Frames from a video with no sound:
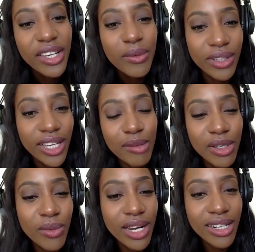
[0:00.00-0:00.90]
We're like,
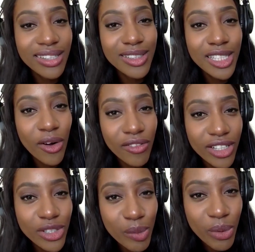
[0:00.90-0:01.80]
even when
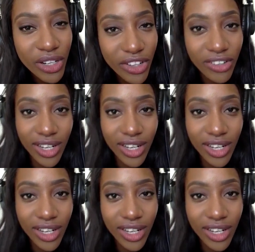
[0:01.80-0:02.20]
COVID 2.0